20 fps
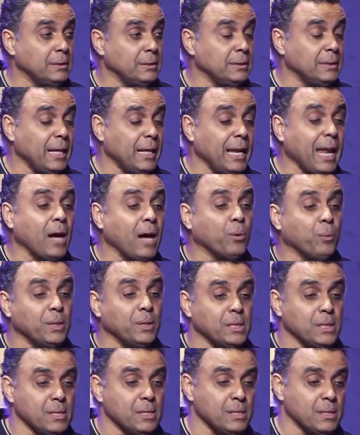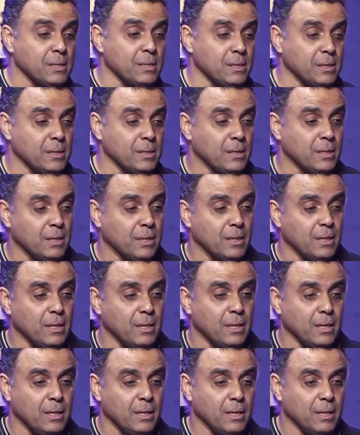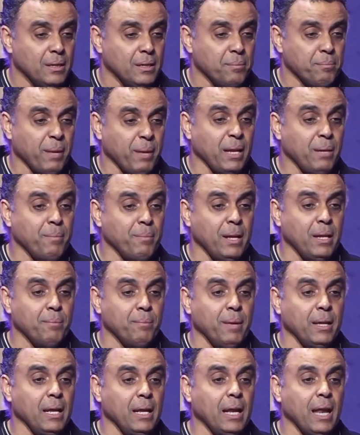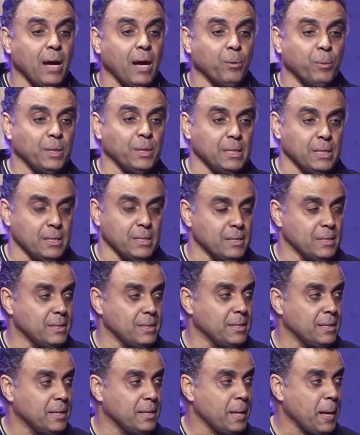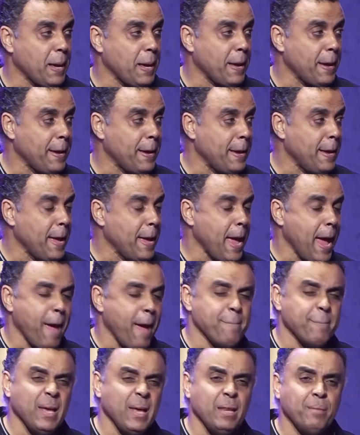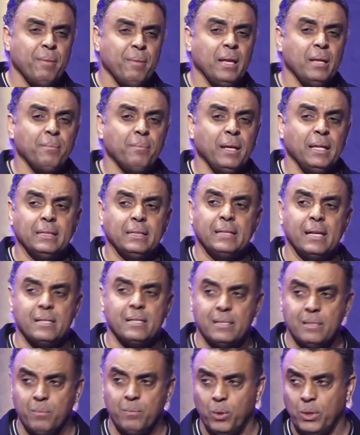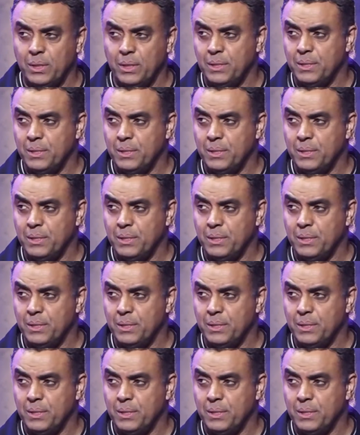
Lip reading: There are languages, many, many, many languages. And many, many, many testimonies.